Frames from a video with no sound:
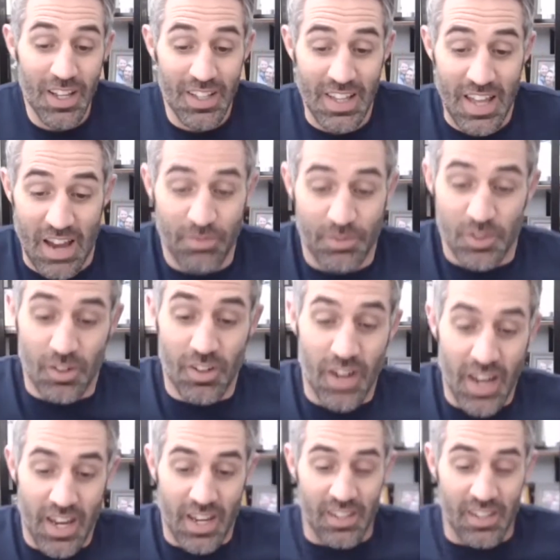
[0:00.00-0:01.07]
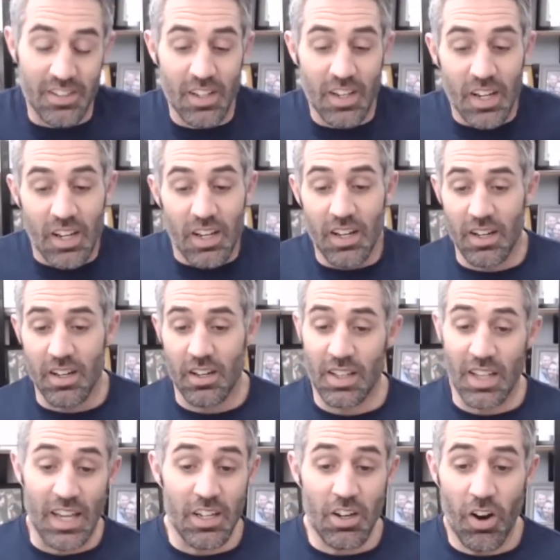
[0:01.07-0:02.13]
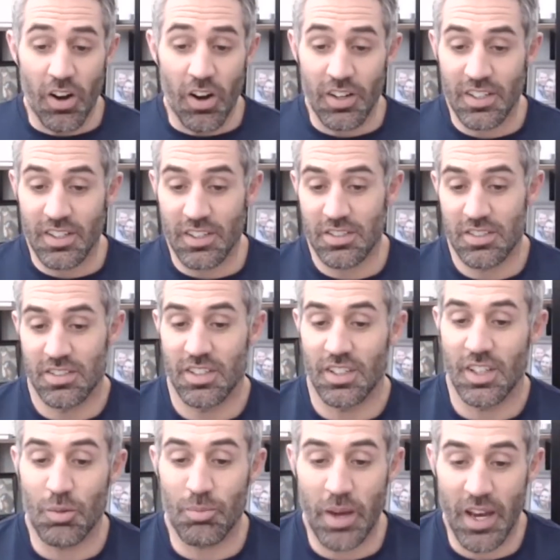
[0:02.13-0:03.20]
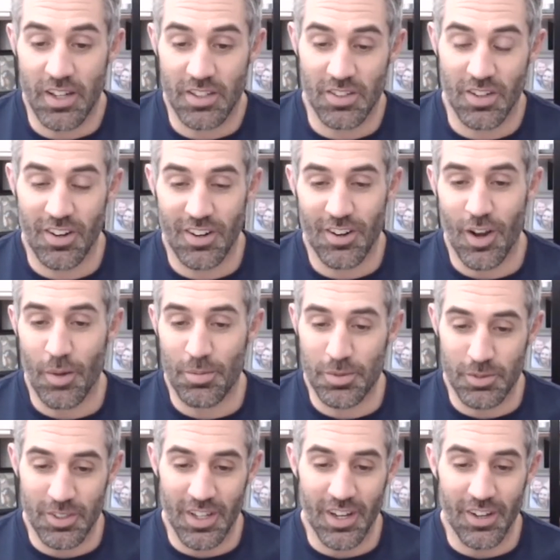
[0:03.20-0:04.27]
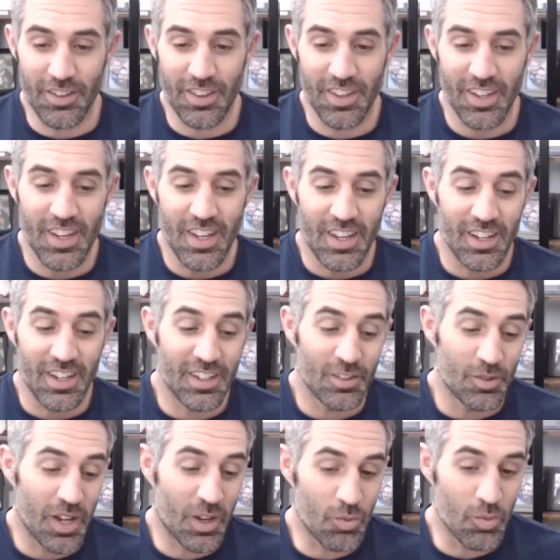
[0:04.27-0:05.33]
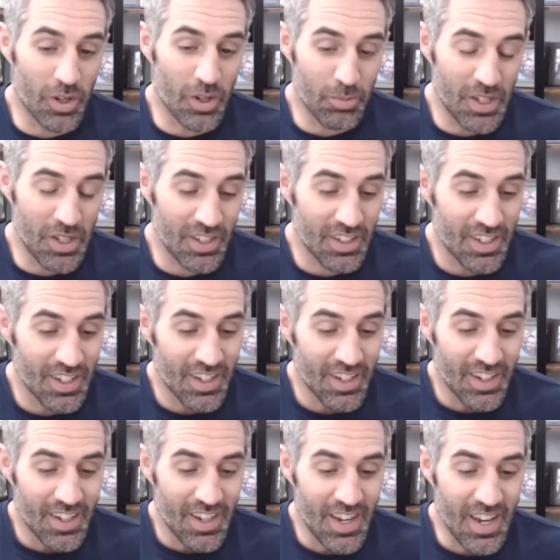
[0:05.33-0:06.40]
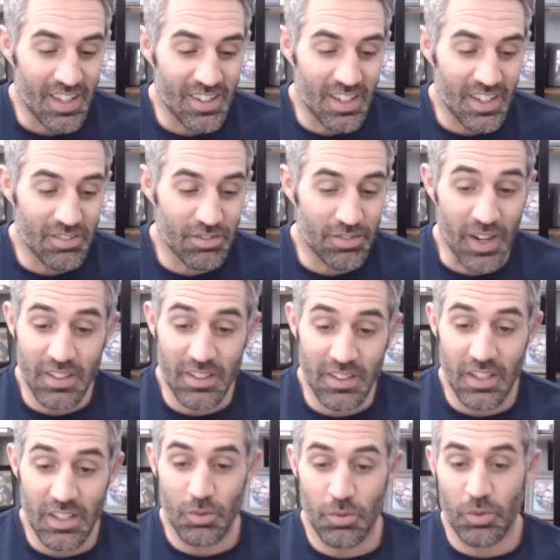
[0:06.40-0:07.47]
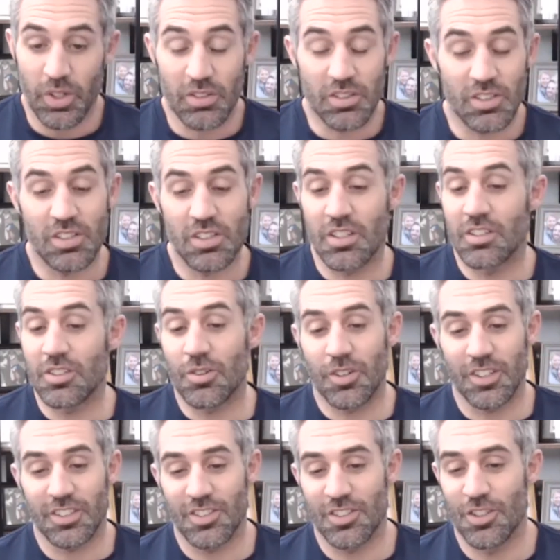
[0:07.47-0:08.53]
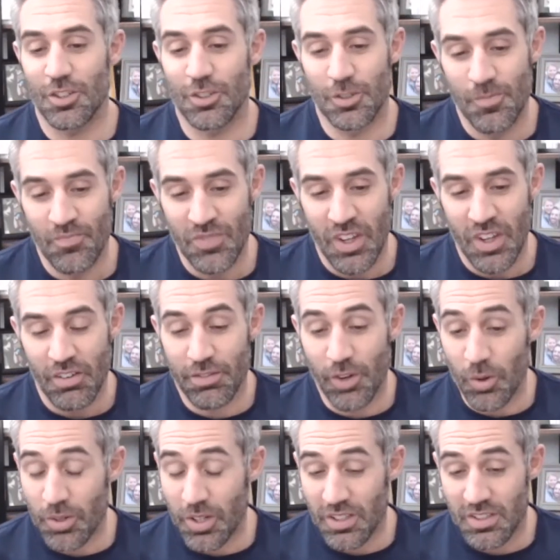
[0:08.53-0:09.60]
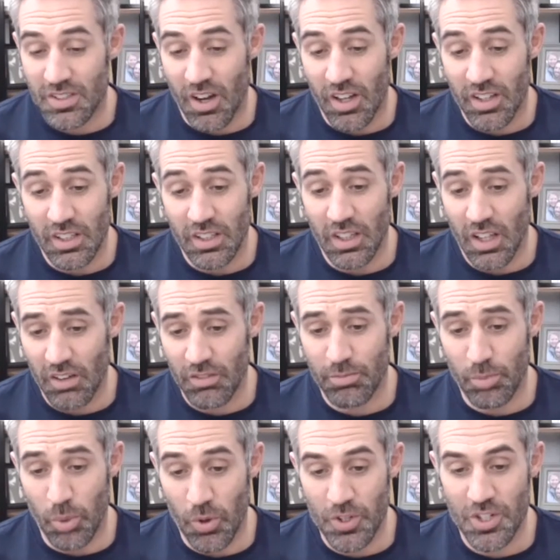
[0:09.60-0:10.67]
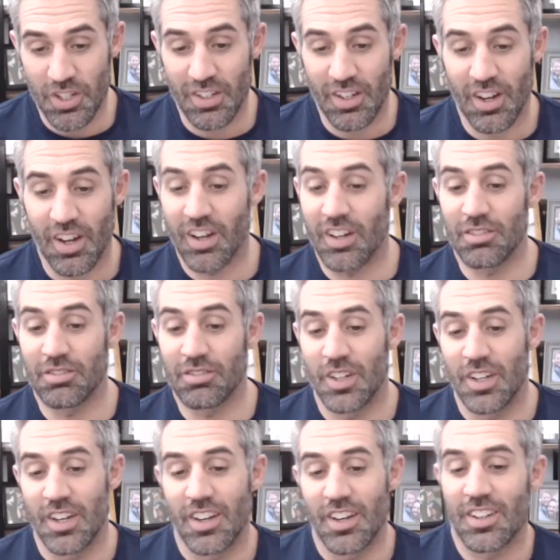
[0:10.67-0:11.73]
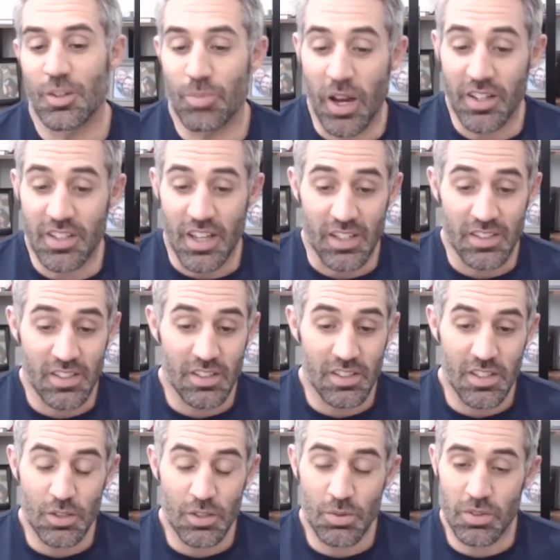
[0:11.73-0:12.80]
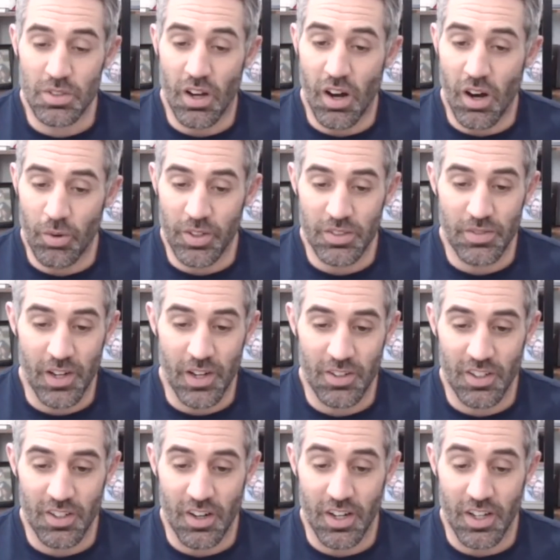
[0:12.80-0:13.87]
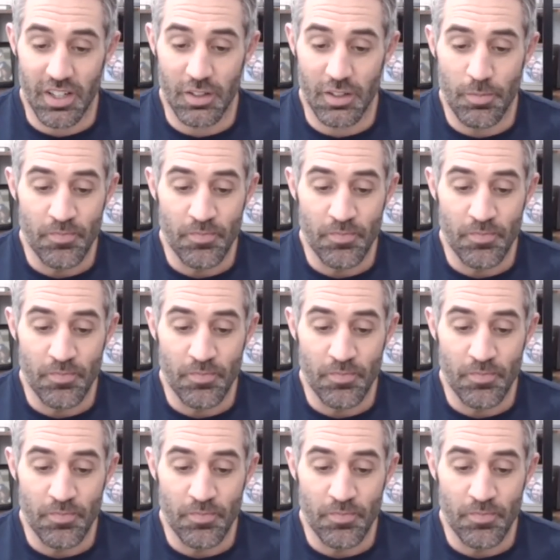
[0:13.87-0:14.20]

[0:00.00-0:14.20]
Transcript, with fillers: laughter and uh, lightheartedness impacts our optimal health and well-being and then finally we're still going to focus on the love portion of the podcast because this was always founded on